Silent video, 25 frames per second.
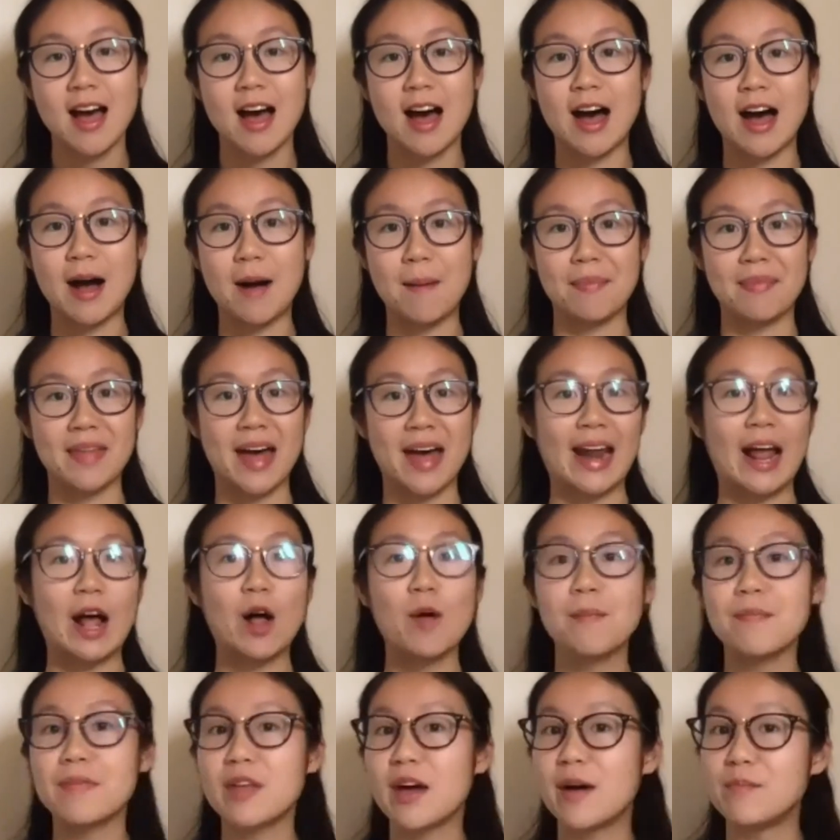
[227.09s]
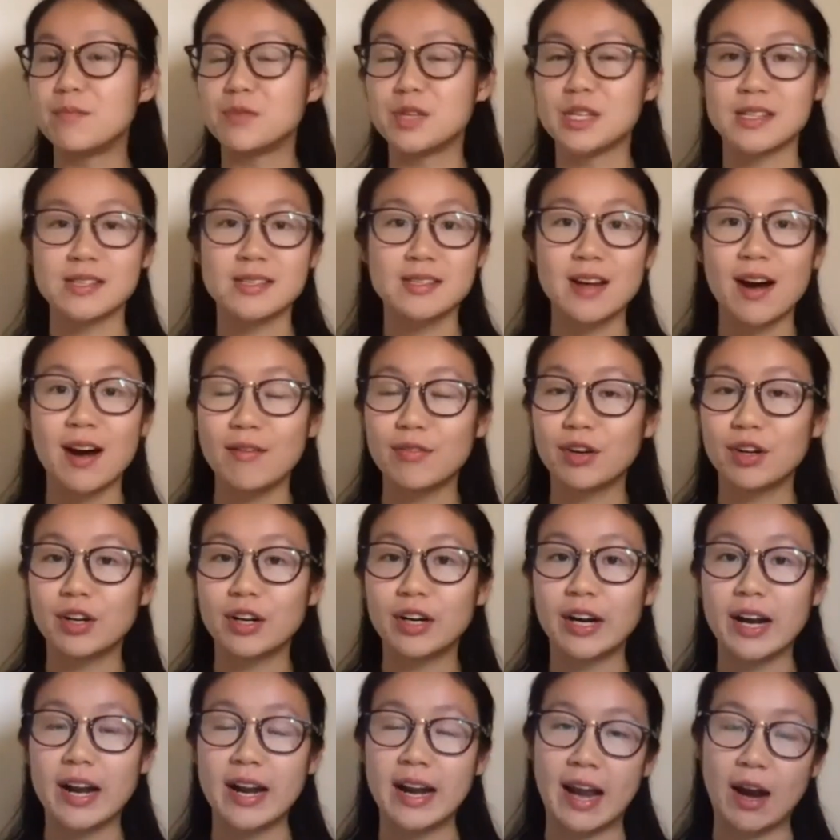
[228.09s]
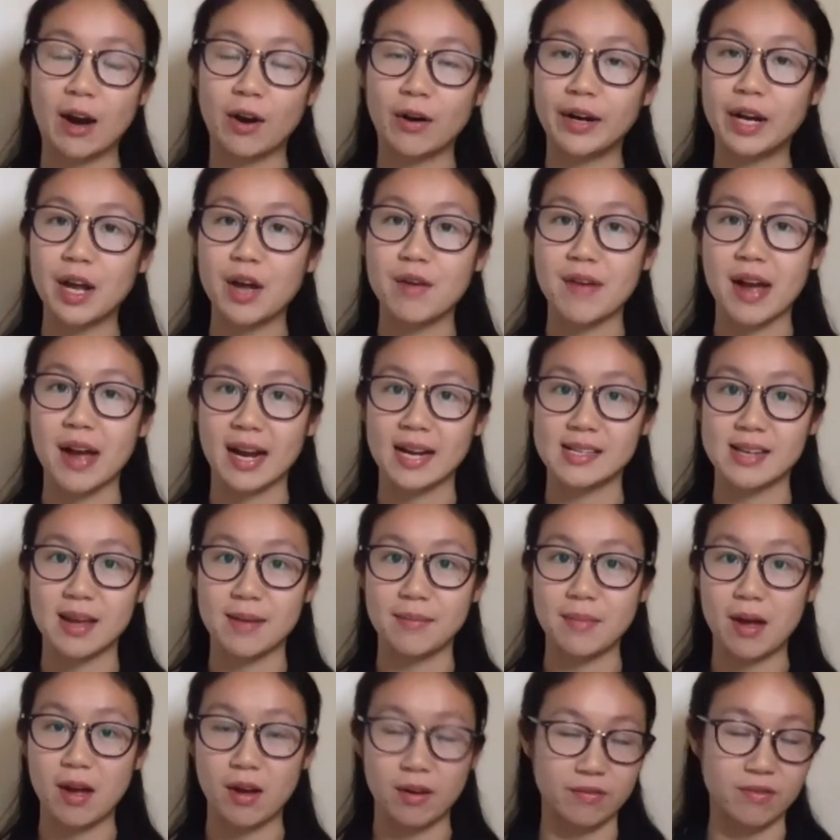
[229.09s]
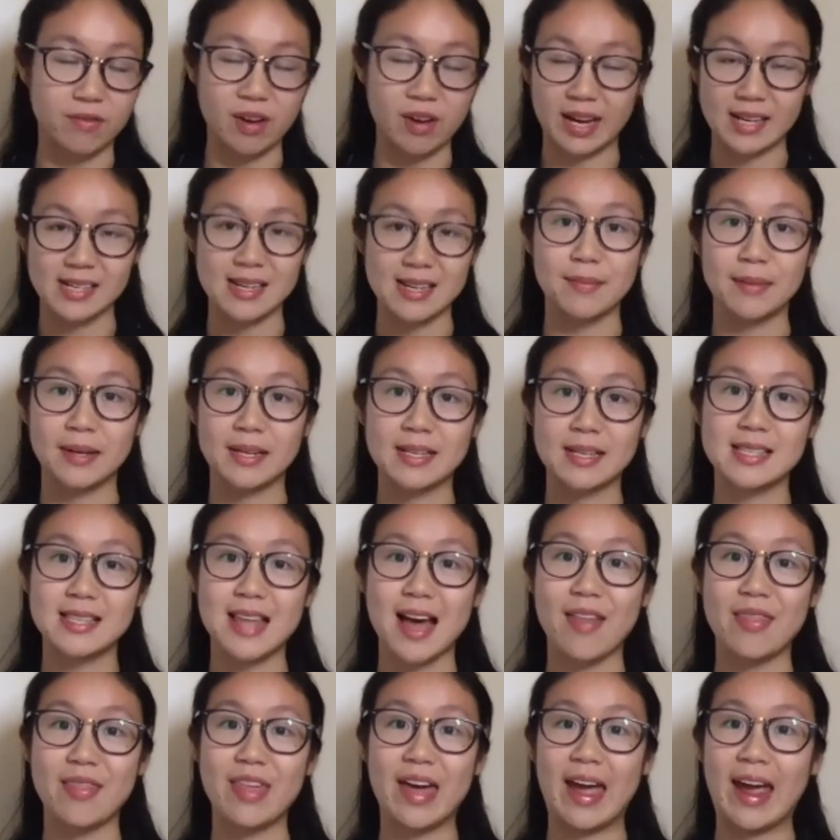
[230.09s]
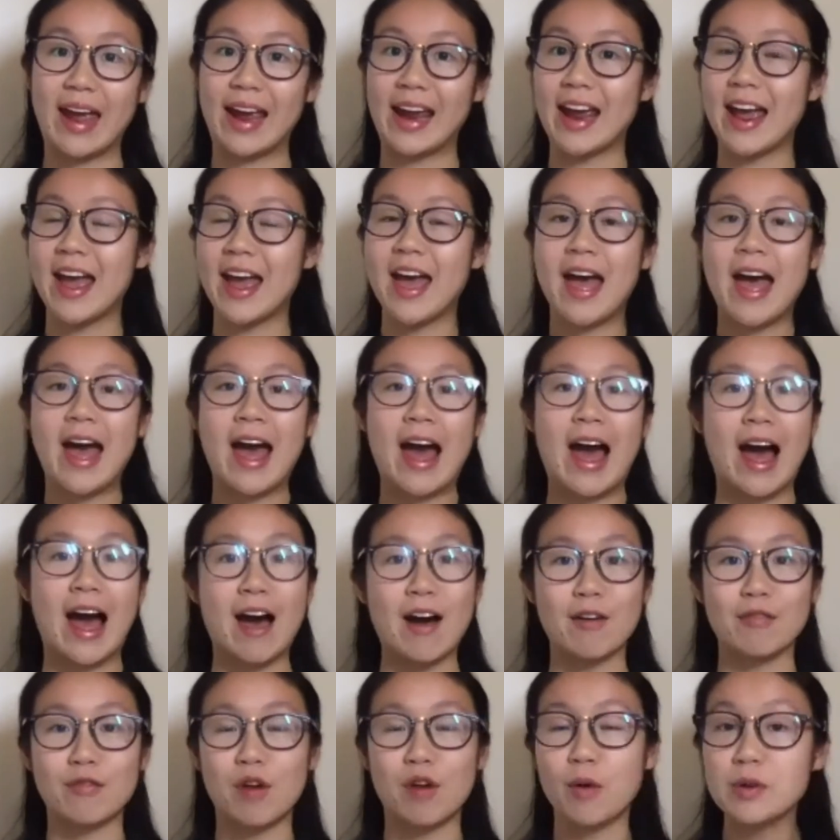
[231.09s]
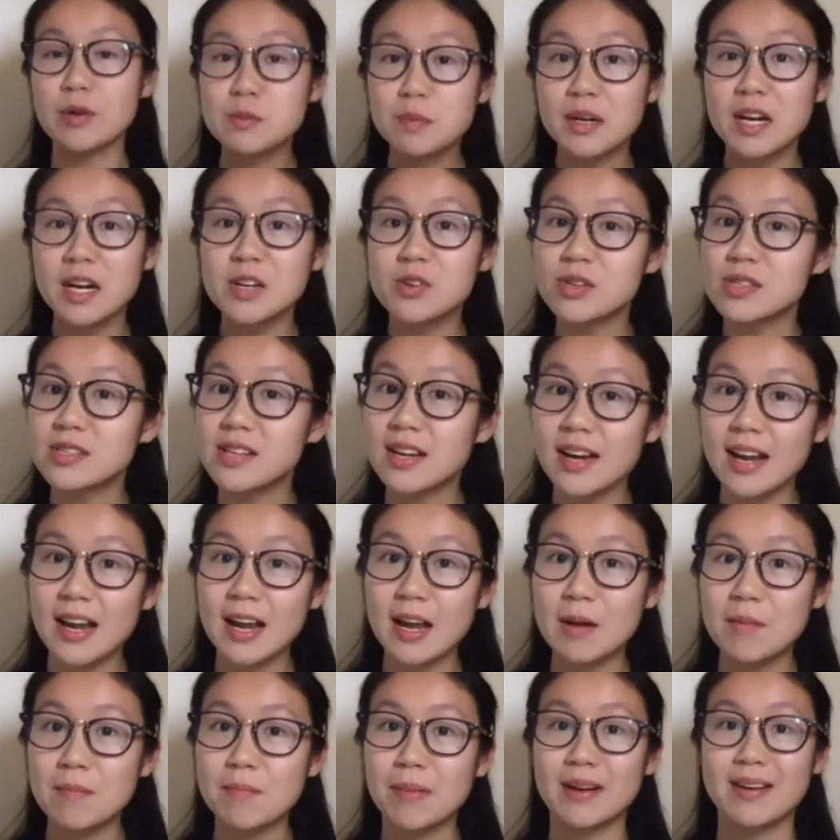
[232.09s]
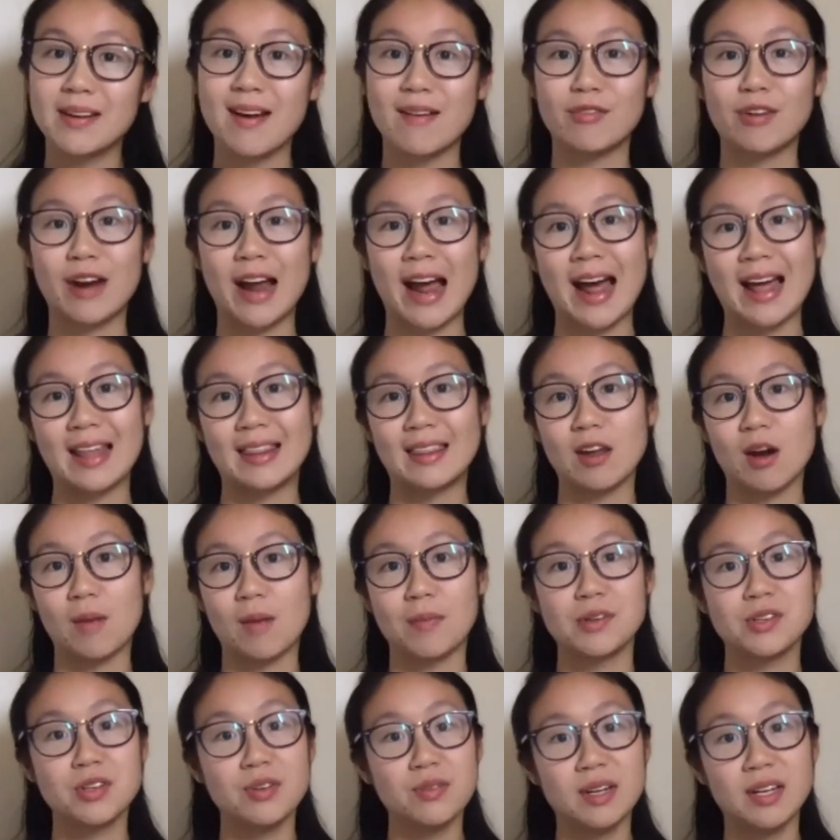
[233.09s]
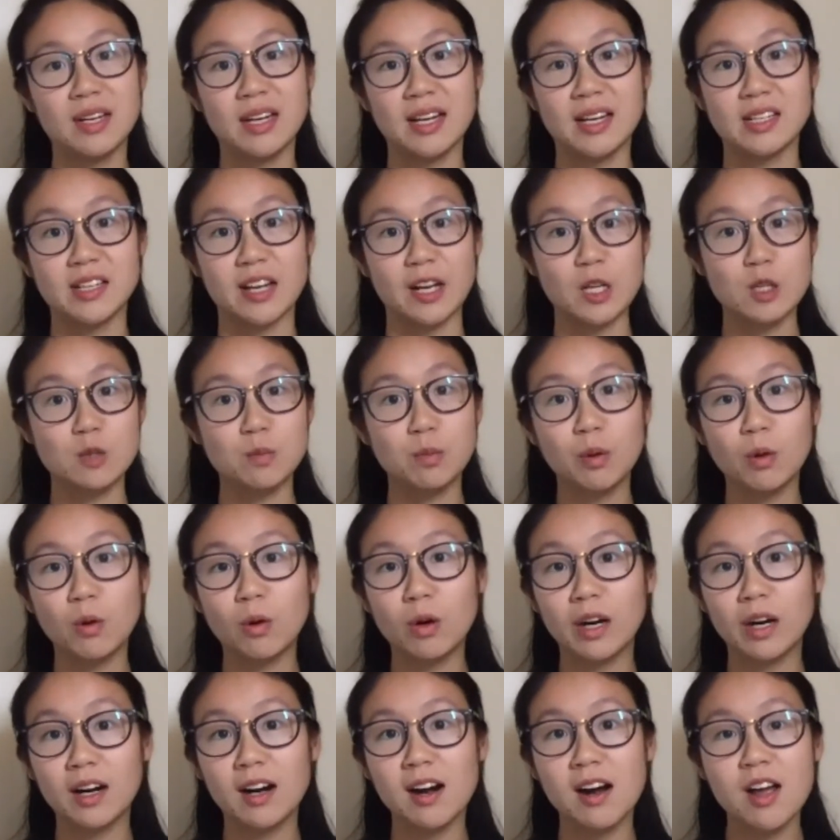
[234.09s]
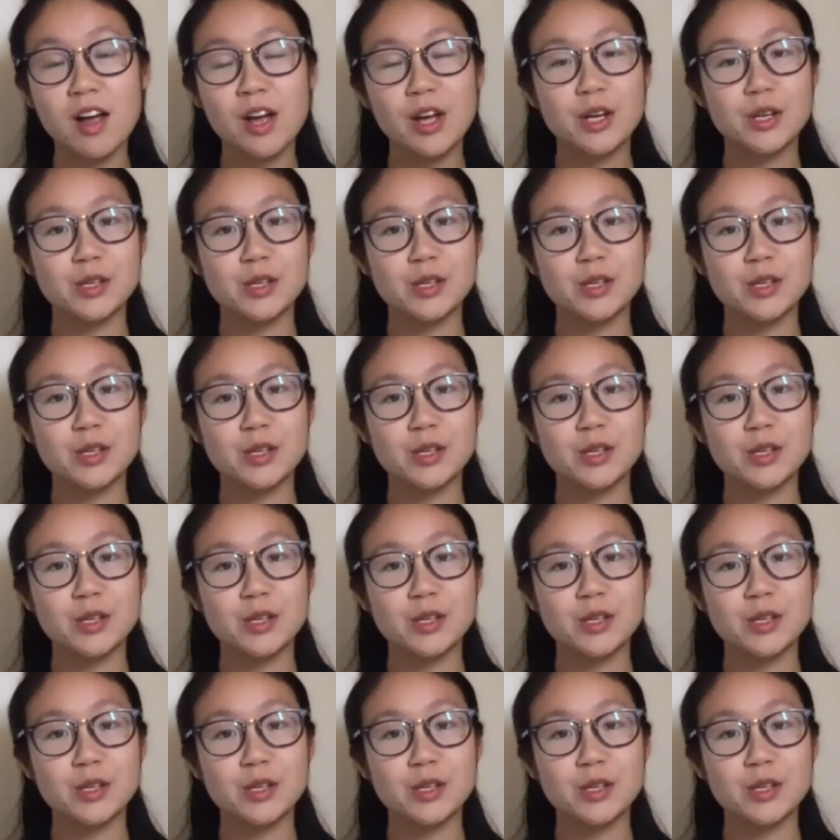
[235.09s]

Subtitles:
that help them discover an area of academics that they have always been interested in, but never had the opportunity to explore.